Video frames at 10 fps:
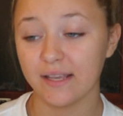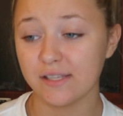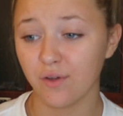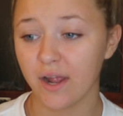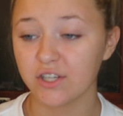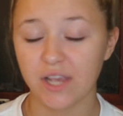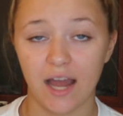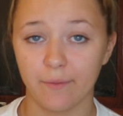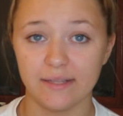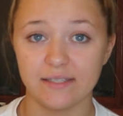It's not actually
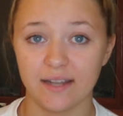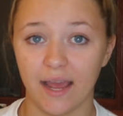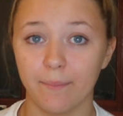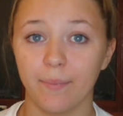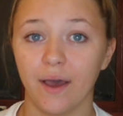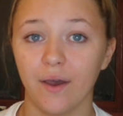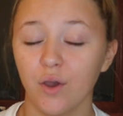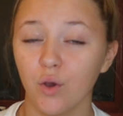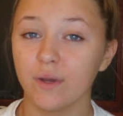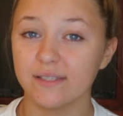Halloween tonight, but
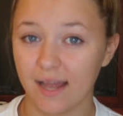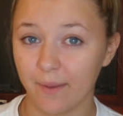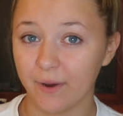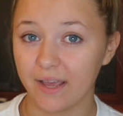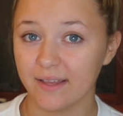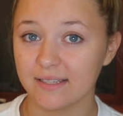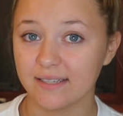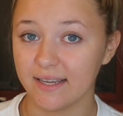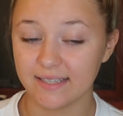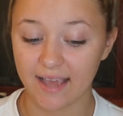we're celebrating that
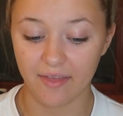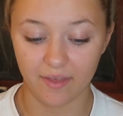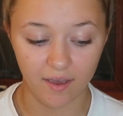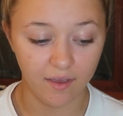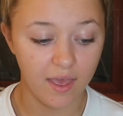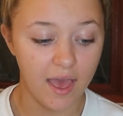tonight together.